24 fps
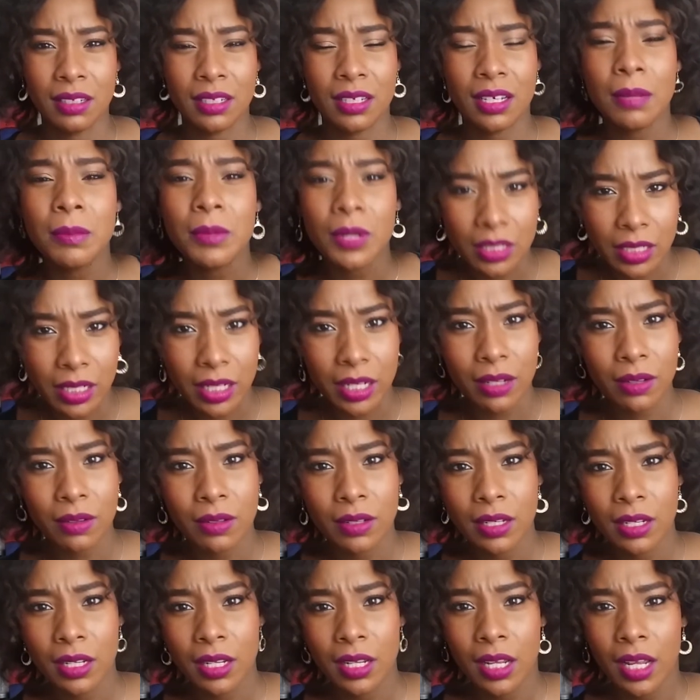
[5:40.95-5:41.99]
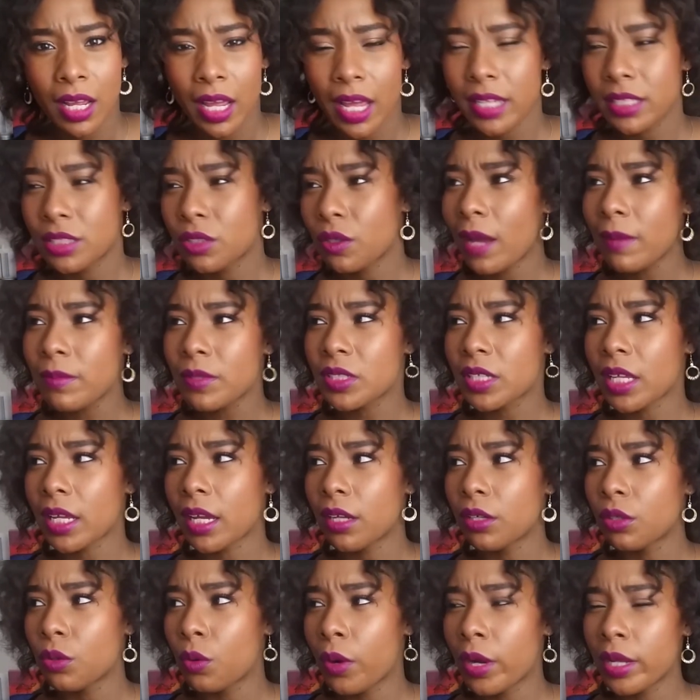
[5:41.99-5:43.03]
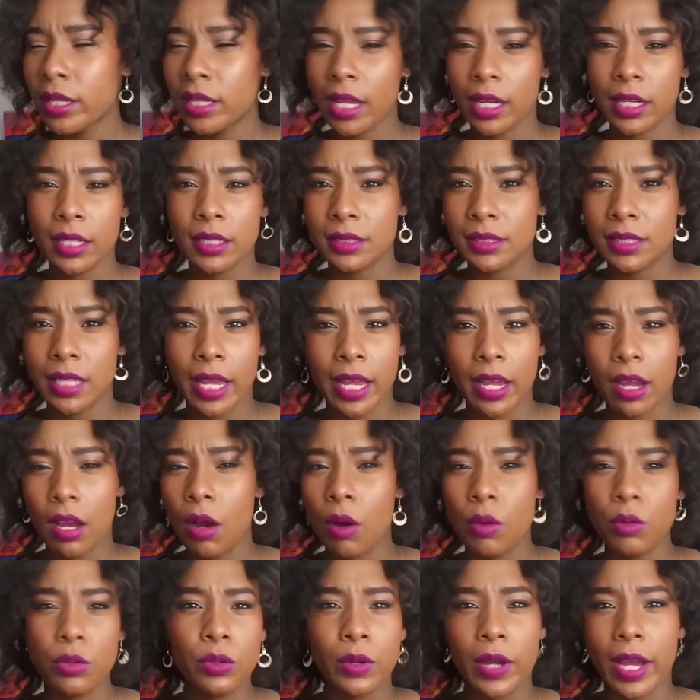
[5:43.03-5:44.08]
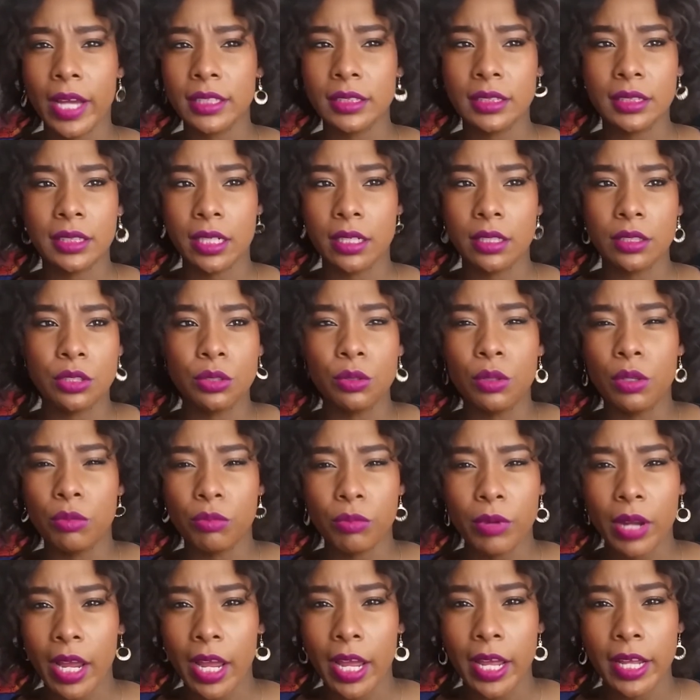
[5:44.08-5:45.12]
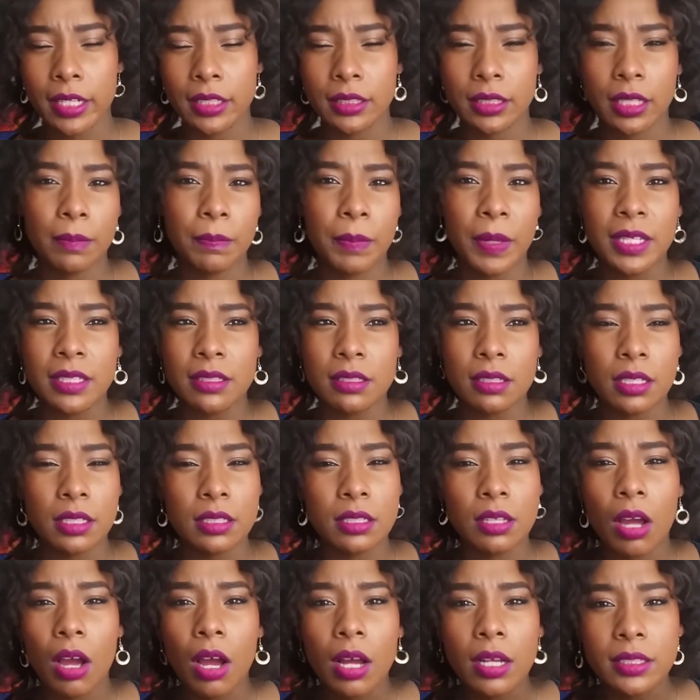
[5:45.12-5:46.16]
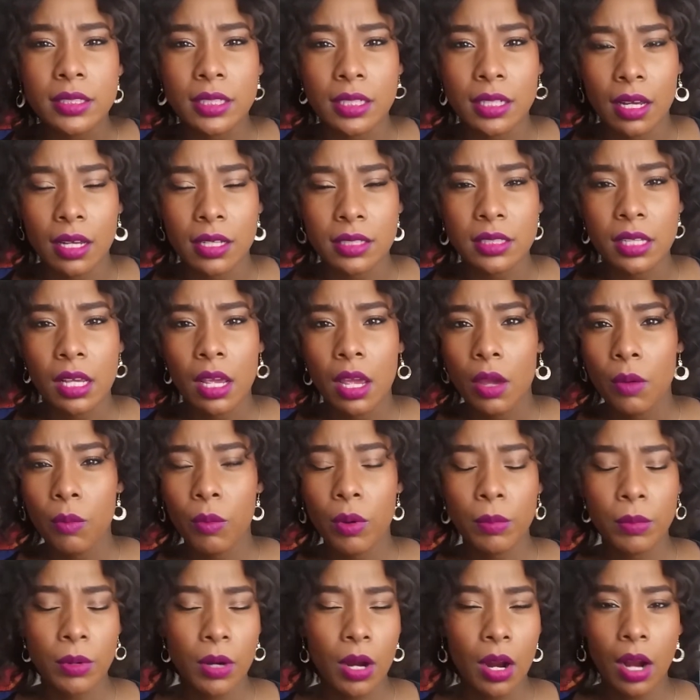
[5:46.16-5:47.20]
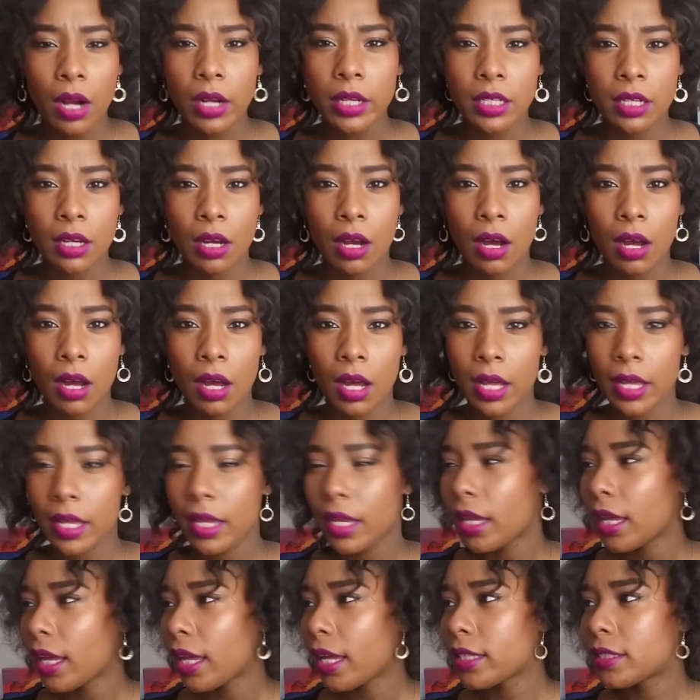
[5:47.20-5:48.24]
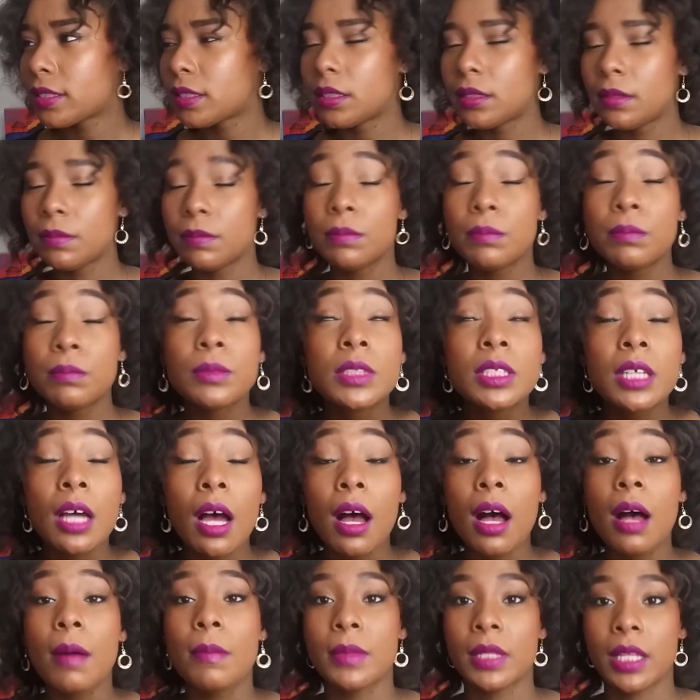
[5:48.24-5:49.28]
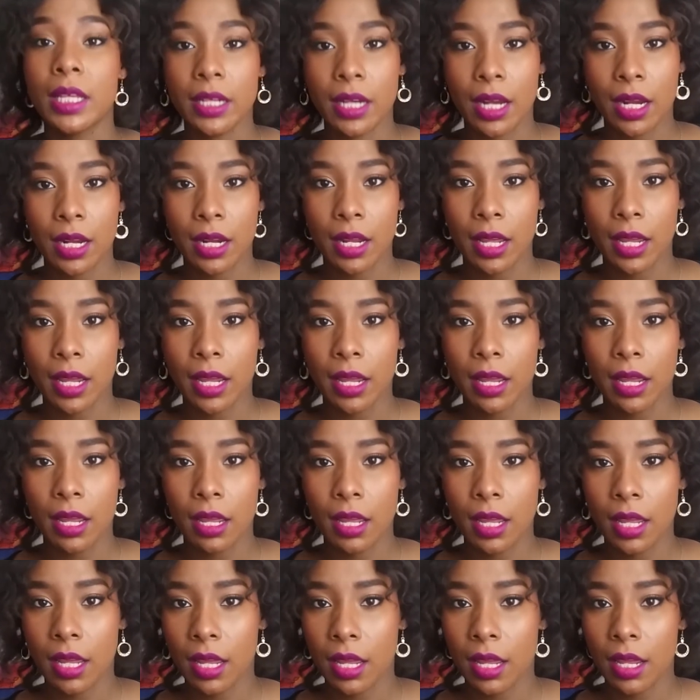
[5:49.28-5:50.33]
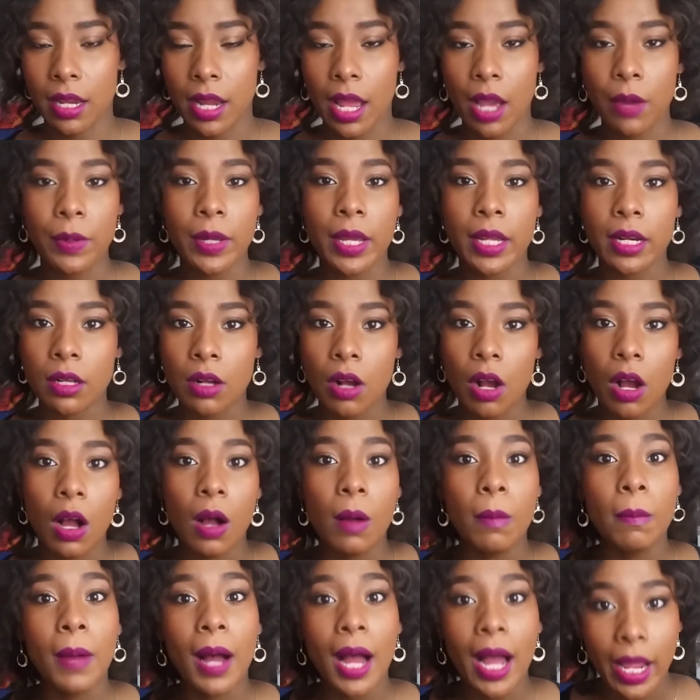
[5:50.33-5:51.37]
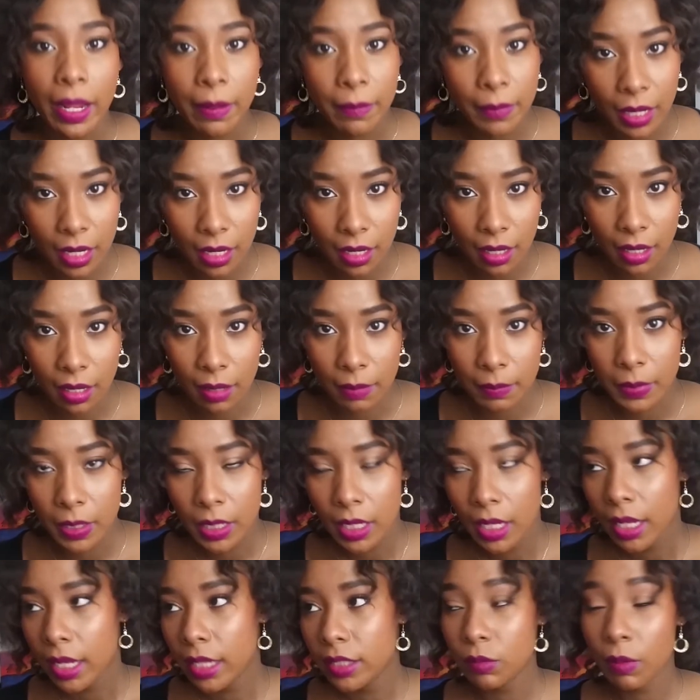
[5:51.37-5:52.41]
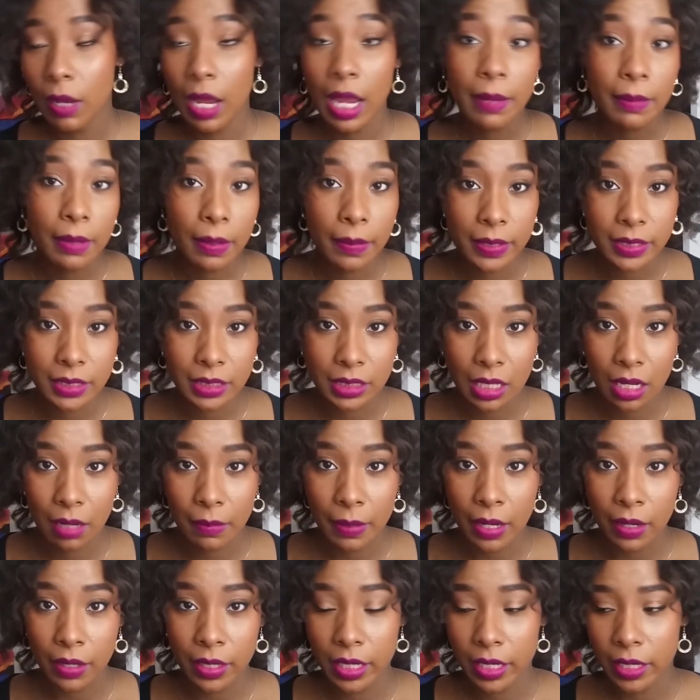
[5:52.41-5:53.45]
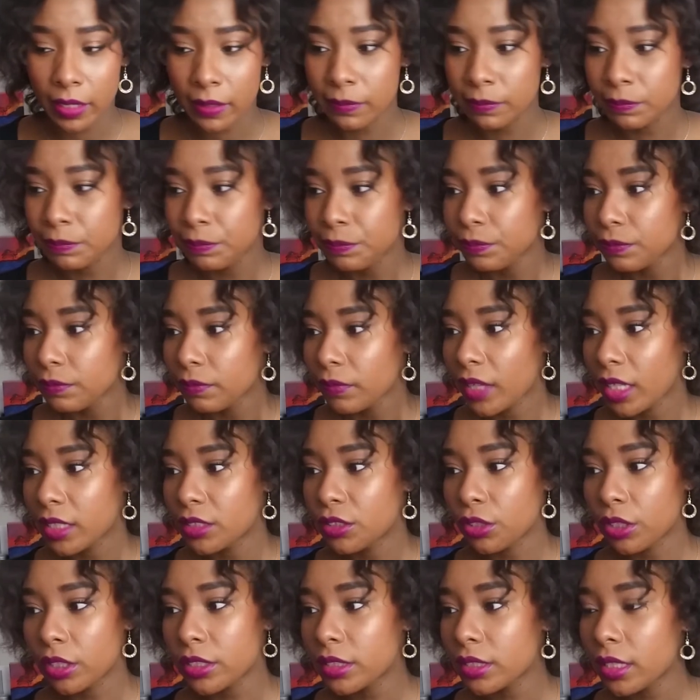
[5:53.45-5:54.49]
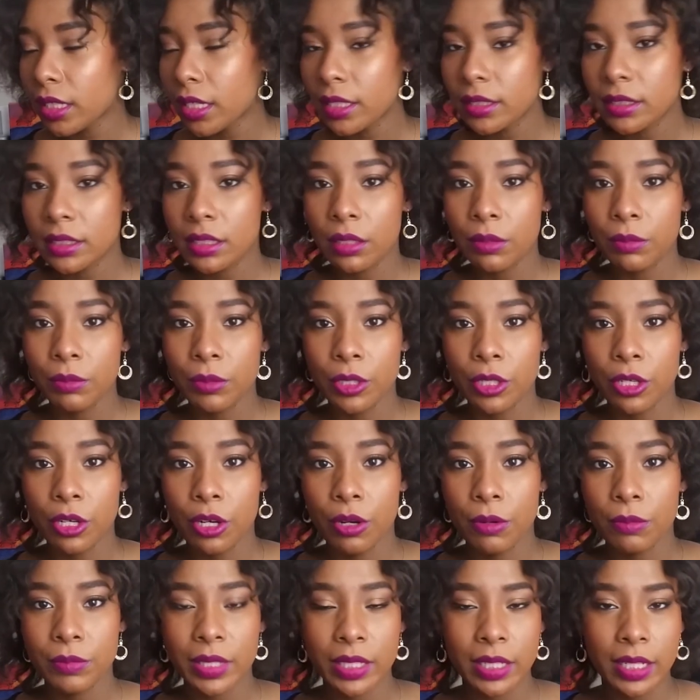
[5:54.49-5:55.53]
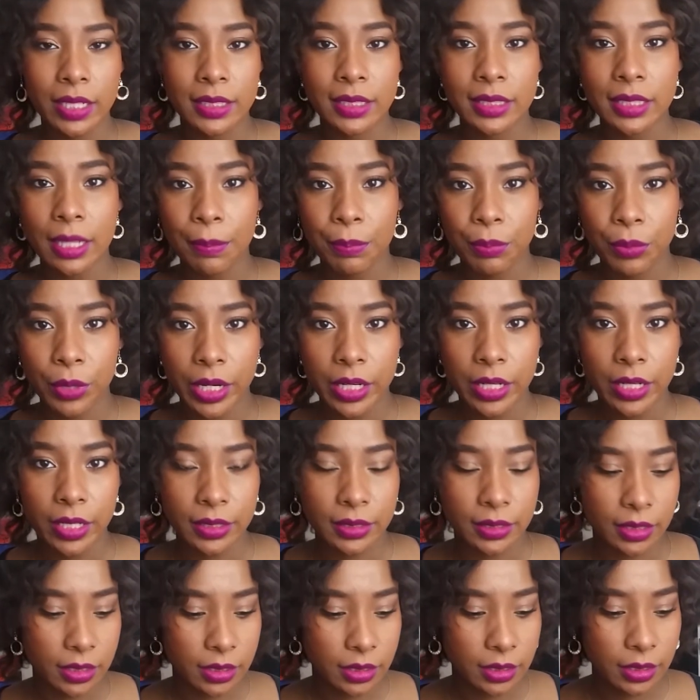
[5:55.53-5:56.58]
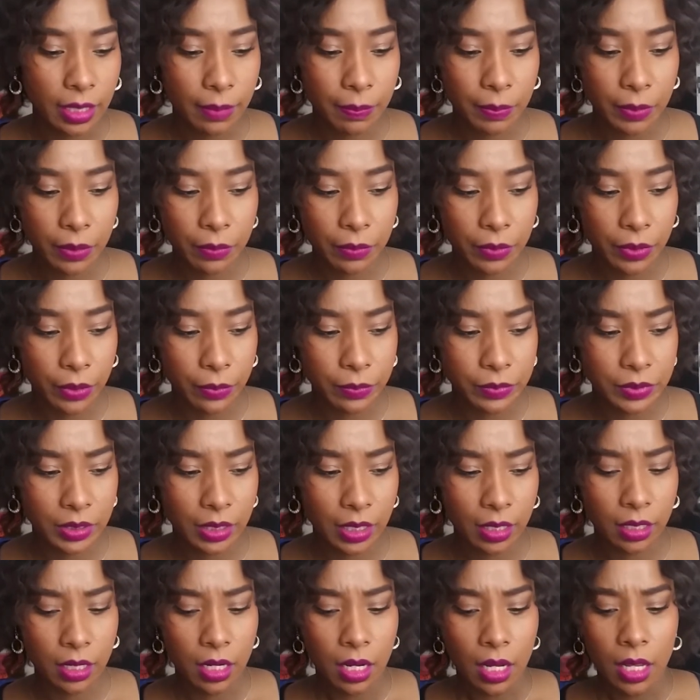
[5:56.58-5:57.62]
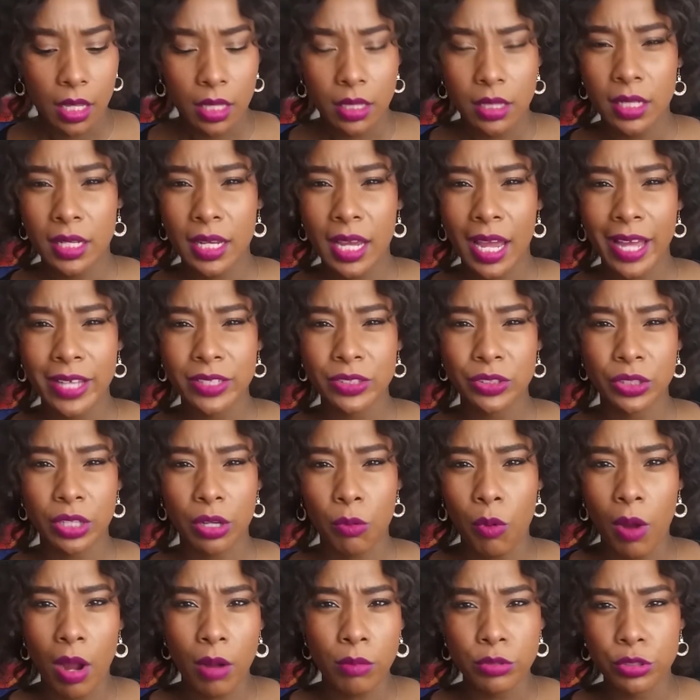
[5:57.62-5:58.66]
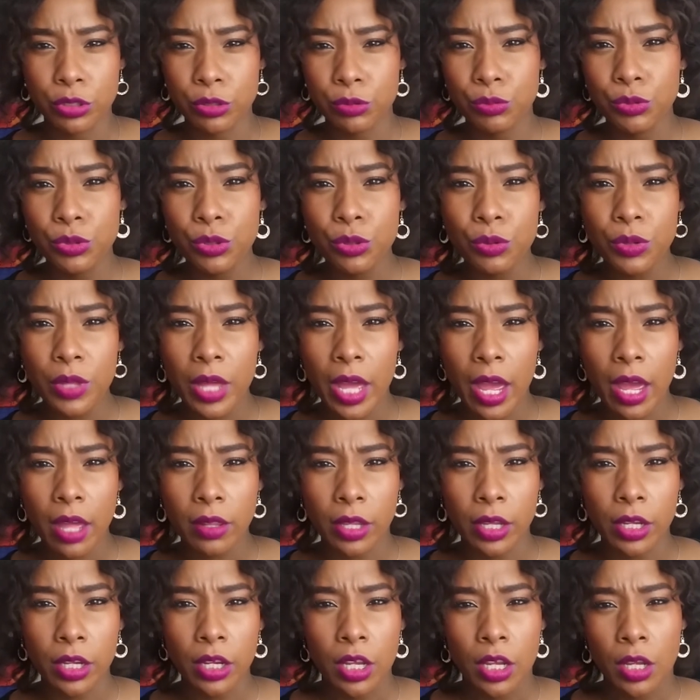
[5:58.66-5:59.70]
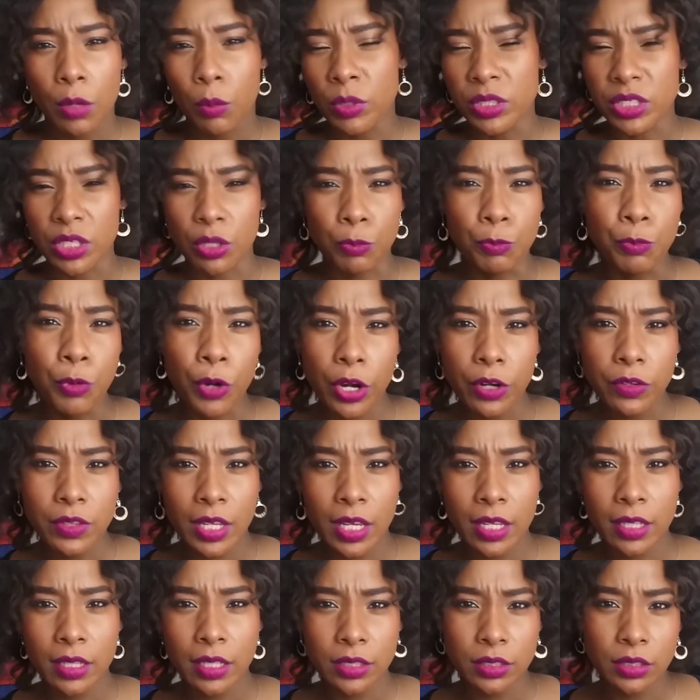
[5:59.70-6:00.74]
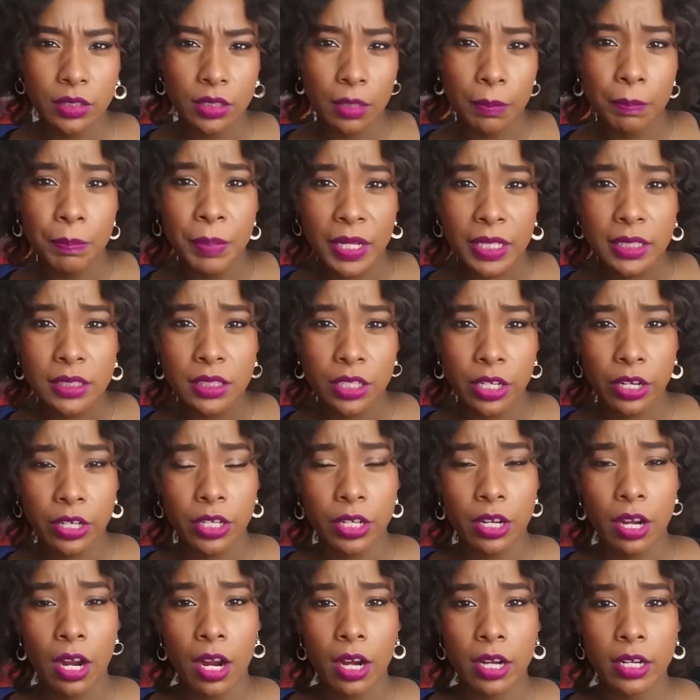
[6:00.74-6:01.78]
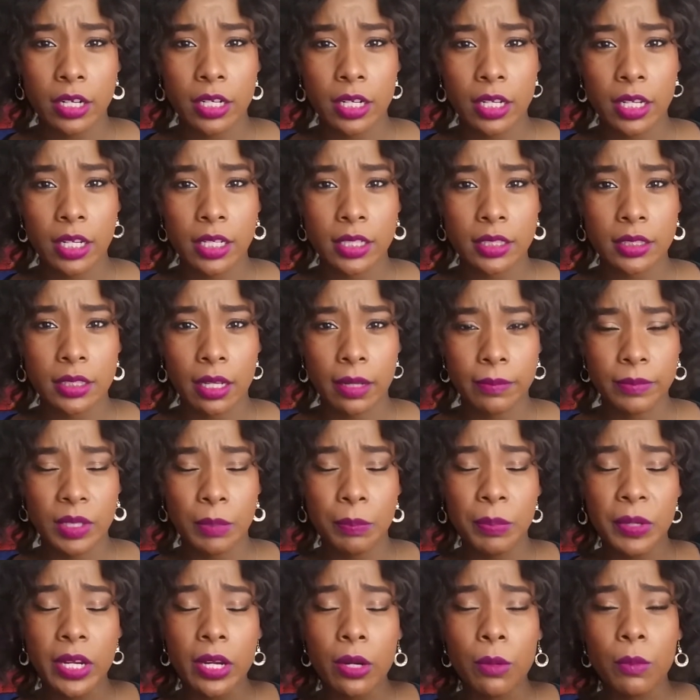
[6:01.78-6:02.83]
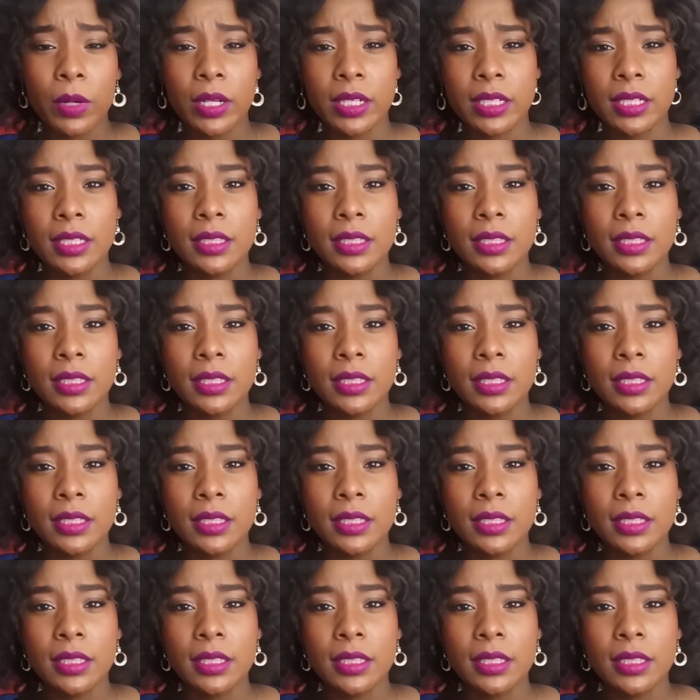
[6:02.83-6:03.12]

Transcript: Come on now. And so I'm just like annoyed that he's saying, oh, you guys didn't do it right. He's like basically taunting us when we're already caught. It's dumb late at night. And now we got to call my mom. And so my mom has to come out here. And so they're sitting us in the room. Then they separate us into separate rooms. And the guy's just like, why would you do that? Like, was it worth it? There's the big security guard is the bigger one.